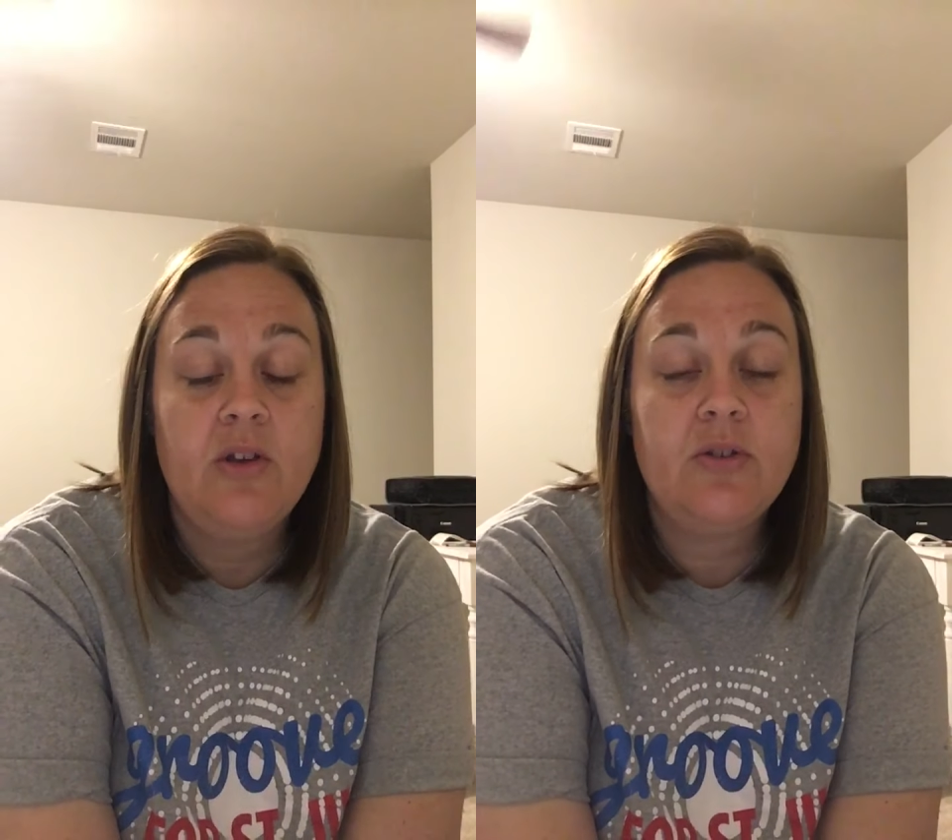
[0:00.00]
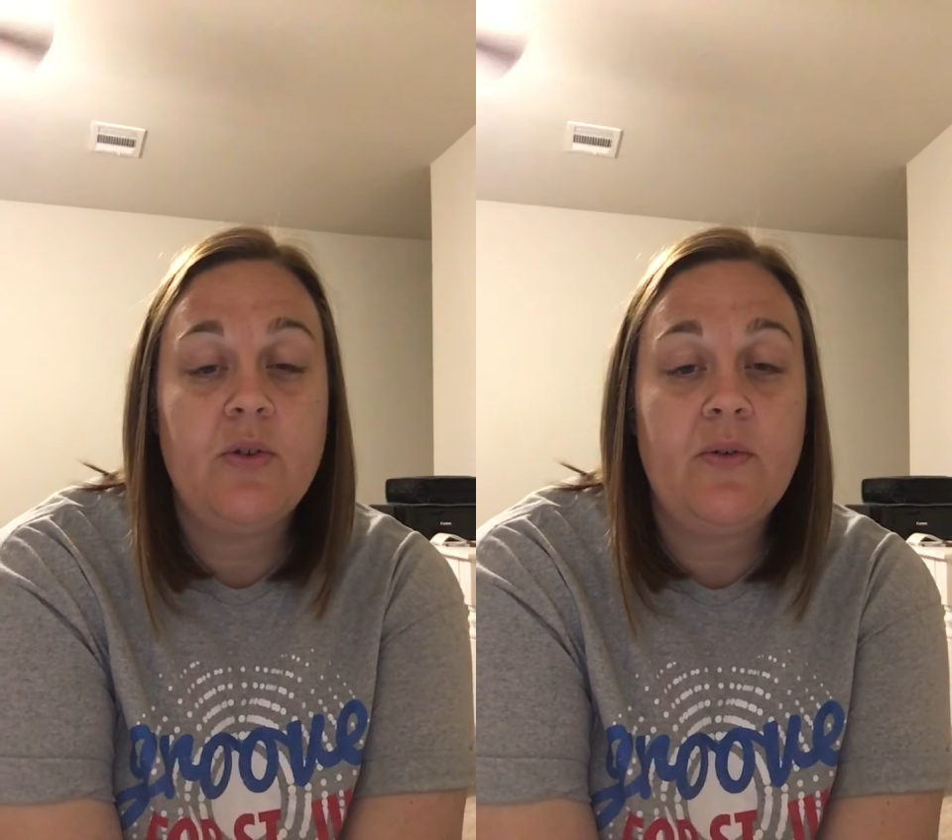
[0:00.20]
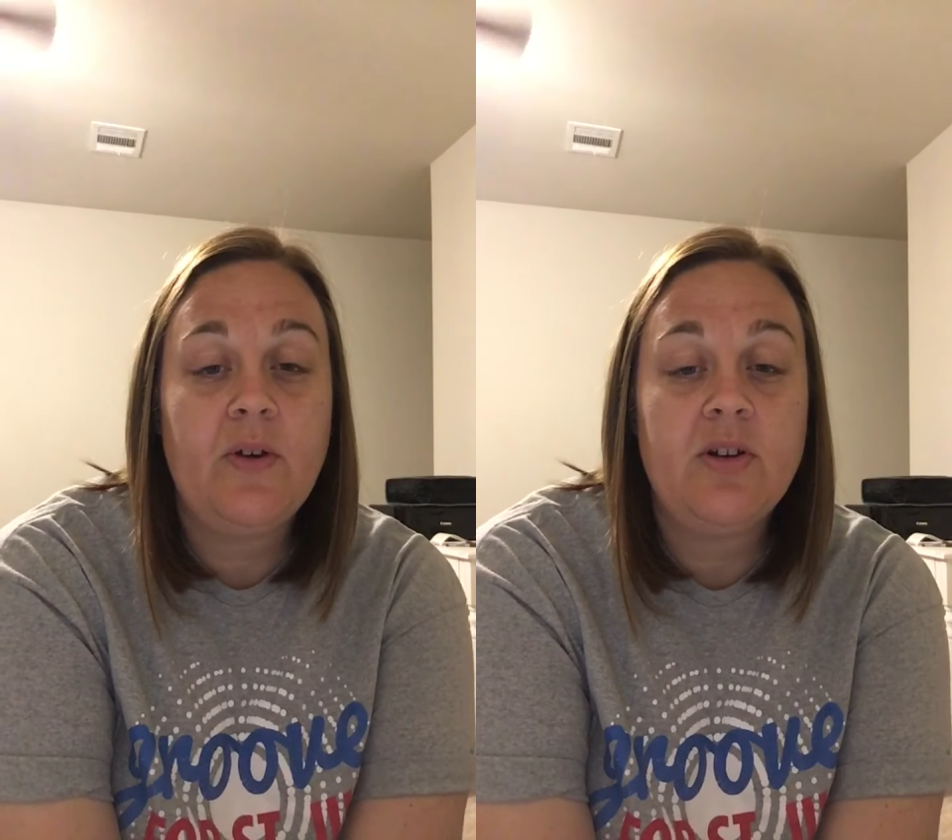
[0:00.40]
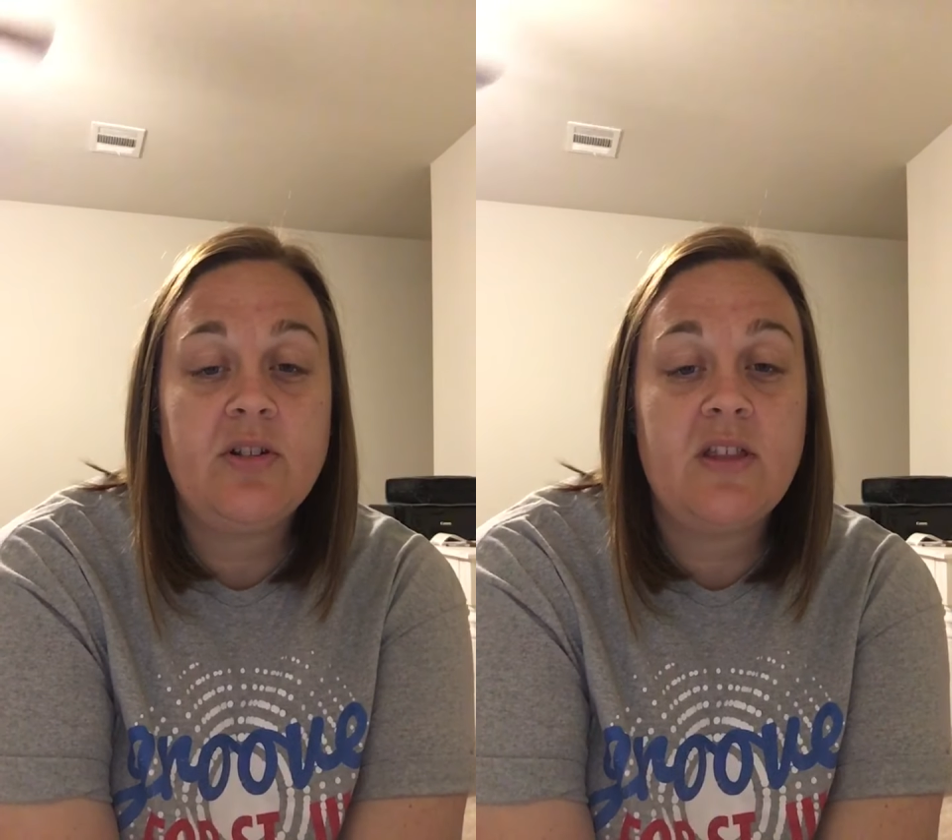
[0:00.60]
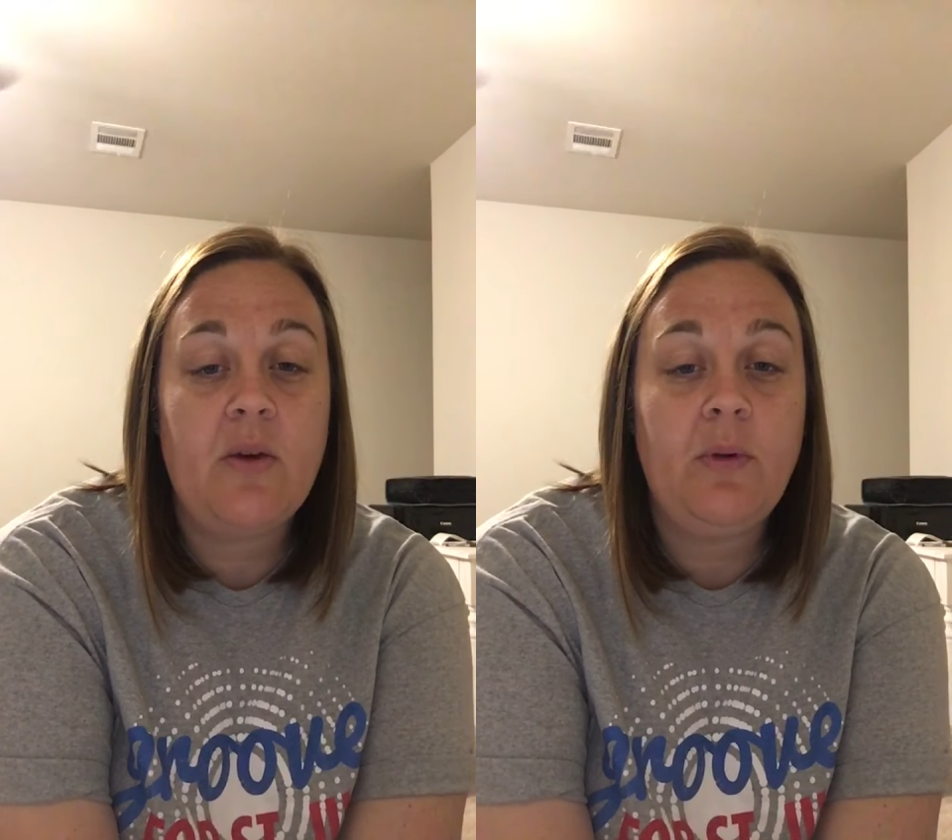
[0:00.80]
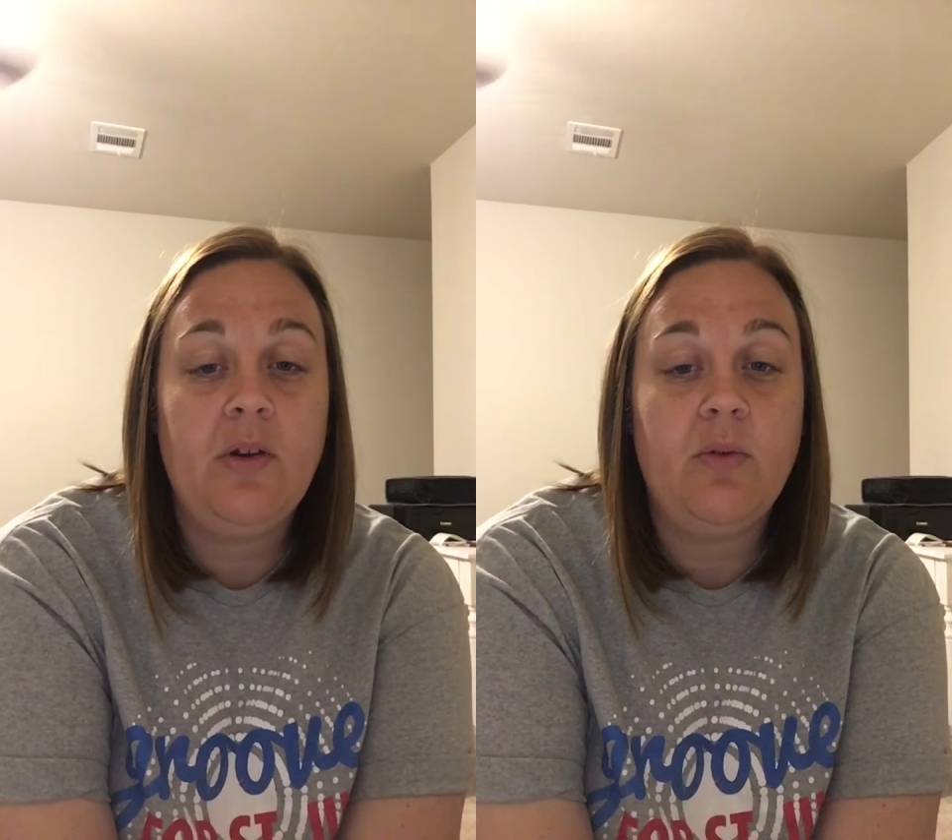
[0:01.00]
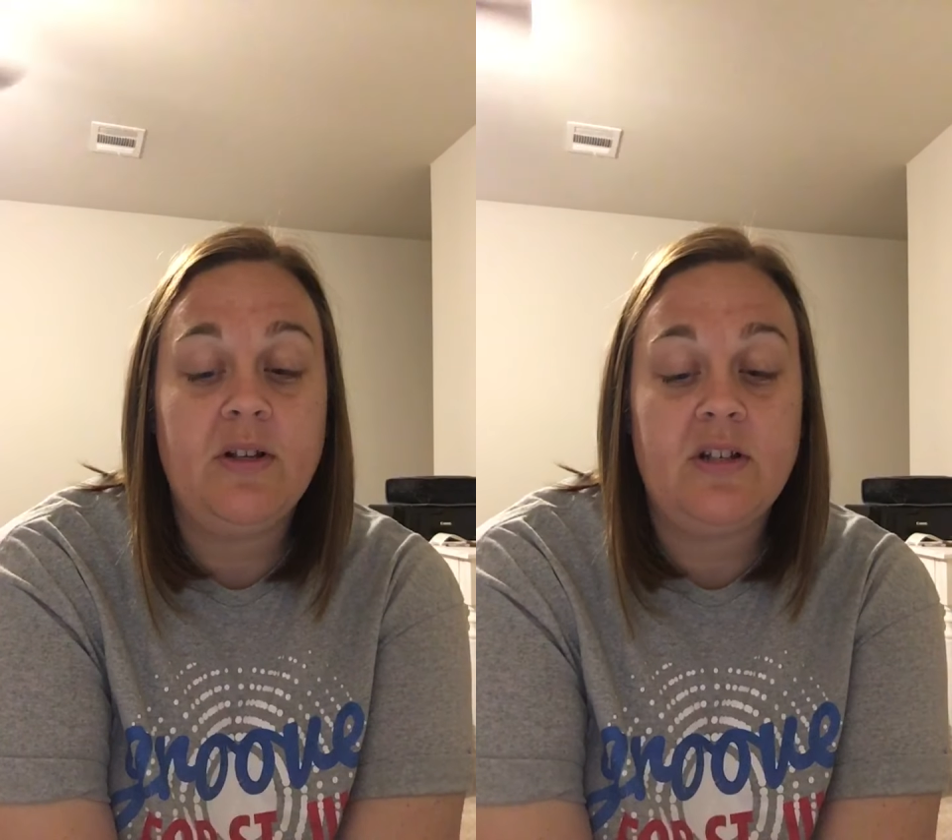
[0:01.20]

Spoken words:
So the first that we are going